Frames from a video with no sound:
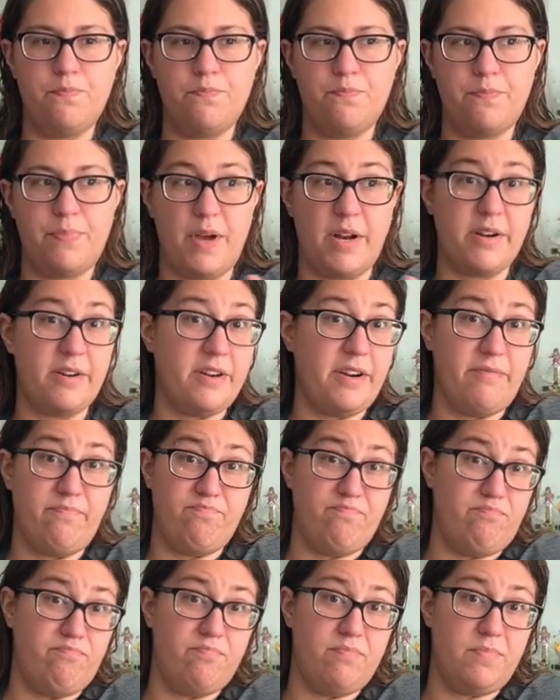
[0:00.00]
better,
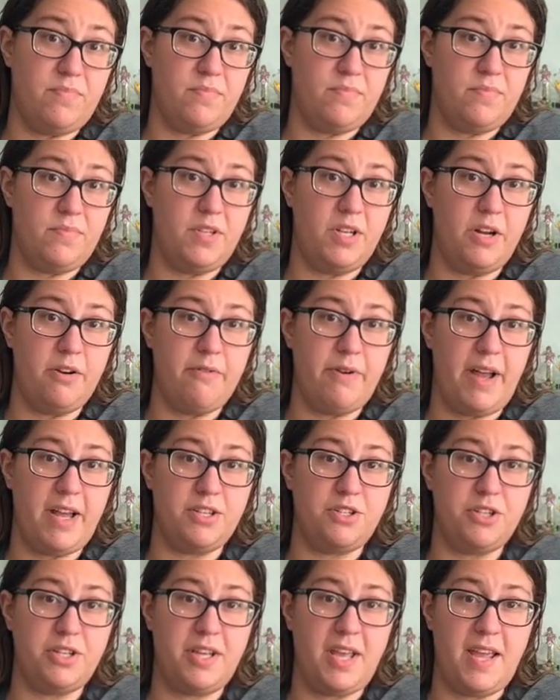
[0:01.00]

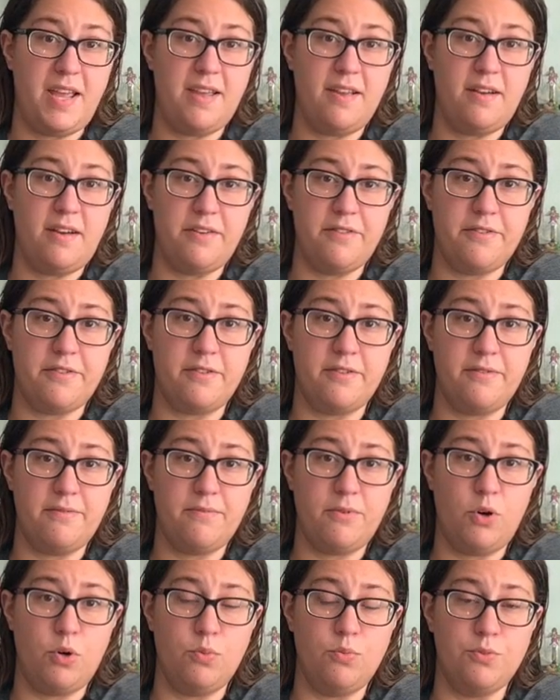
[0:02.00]
educate other
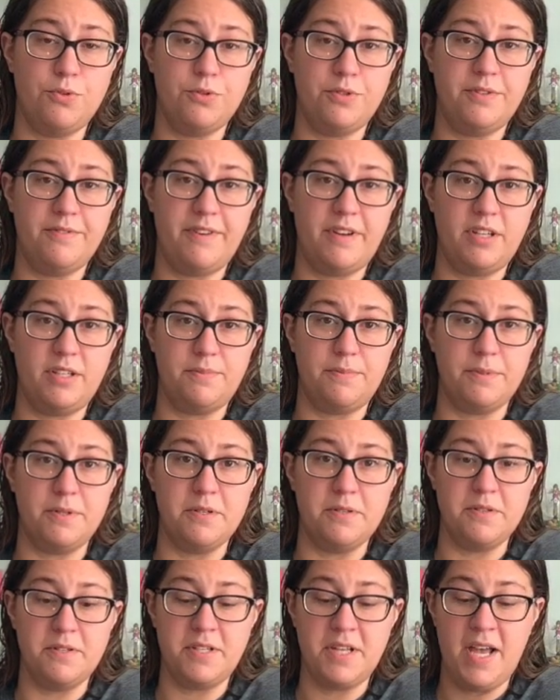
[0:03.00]
homebrew
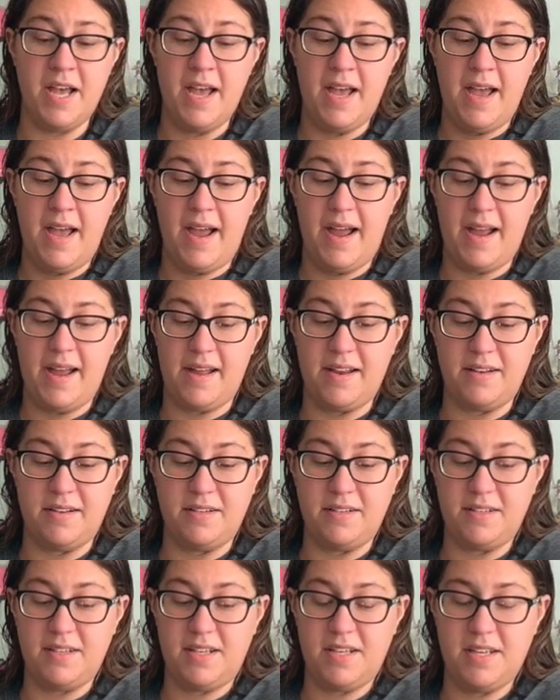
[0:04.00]
developers.
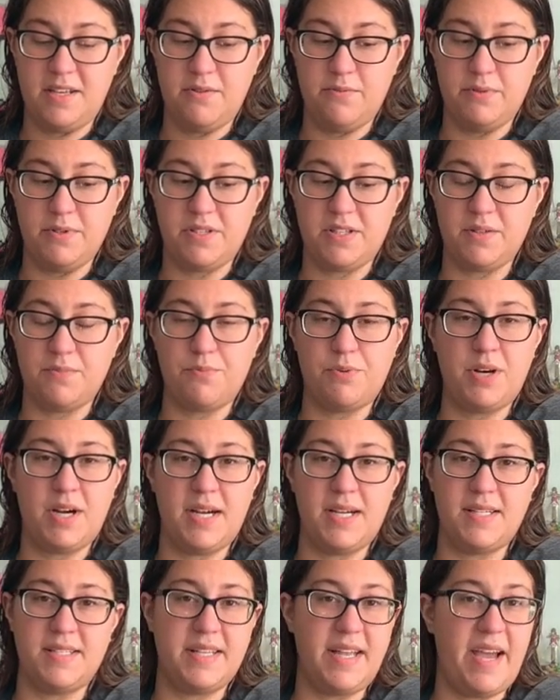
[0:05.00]
And he was
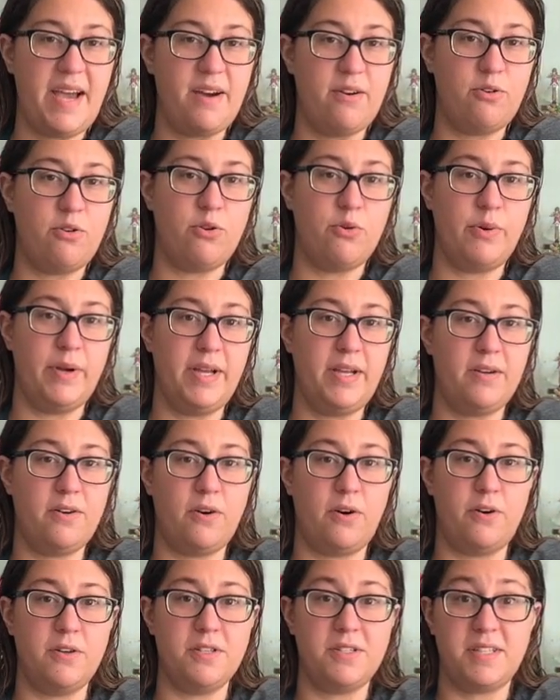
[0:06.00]
surprised at how quick
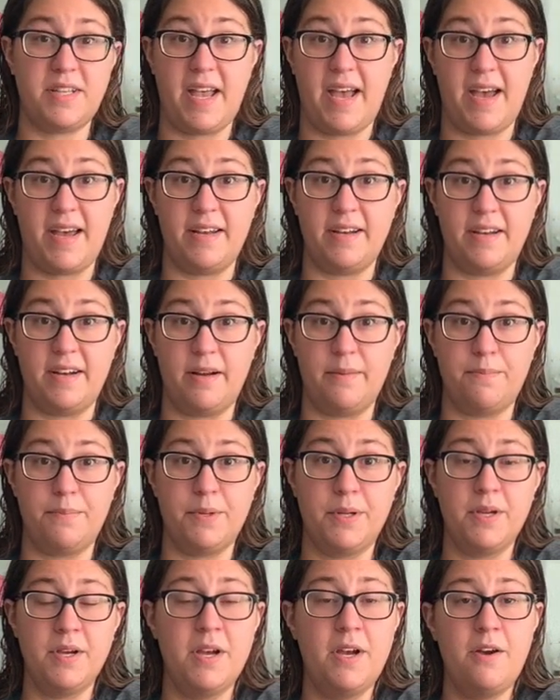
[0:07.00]
cost added up
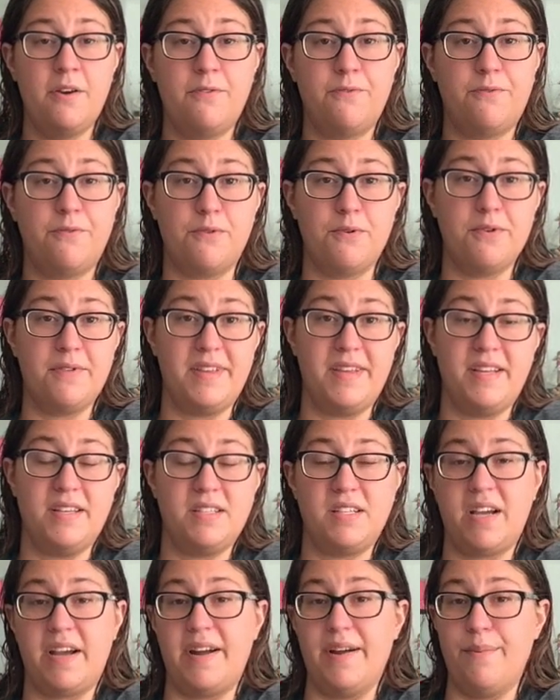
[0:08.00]
for the
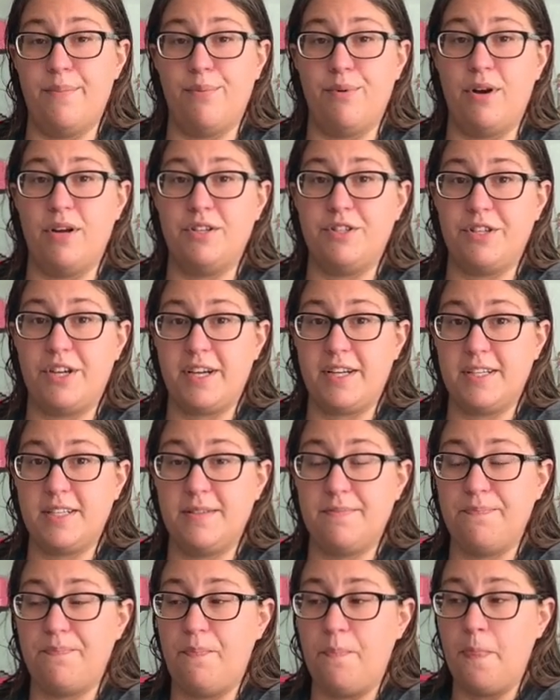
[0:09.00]
entire project.
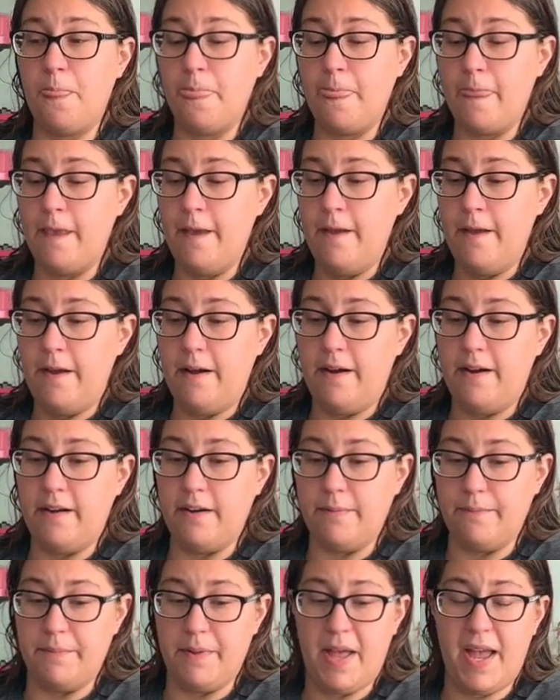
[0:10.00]

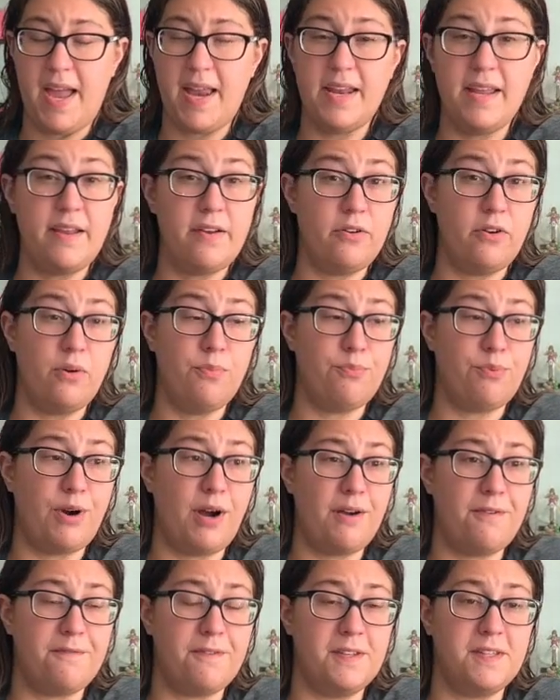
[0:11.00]
Any and all
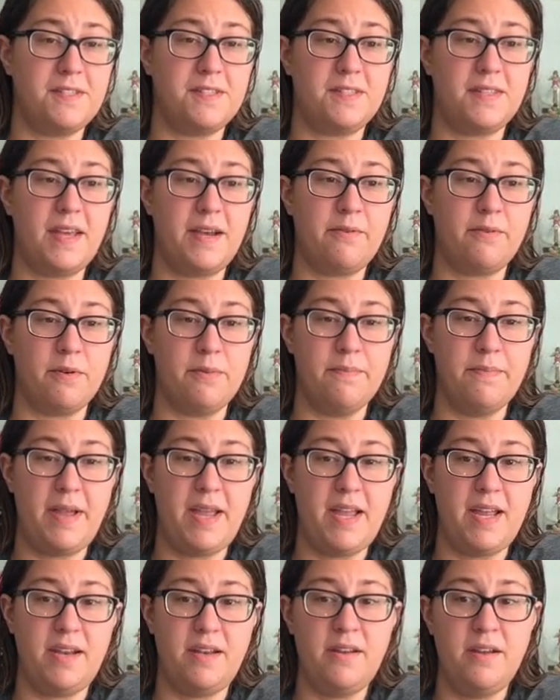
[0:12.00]
profits that were
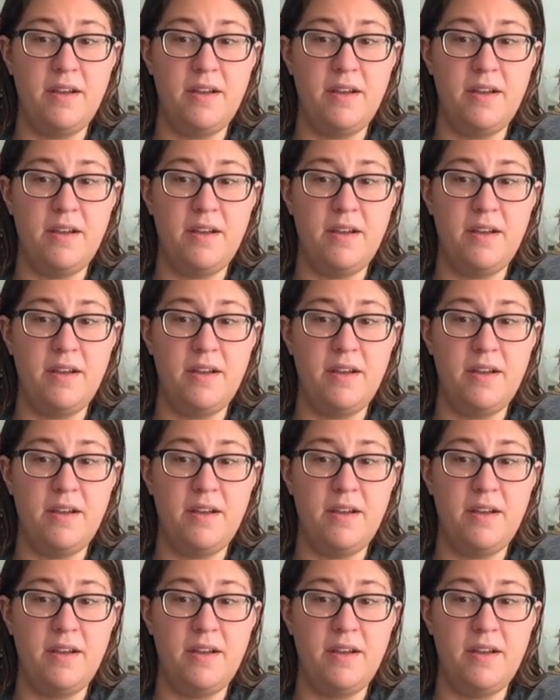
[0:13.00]
made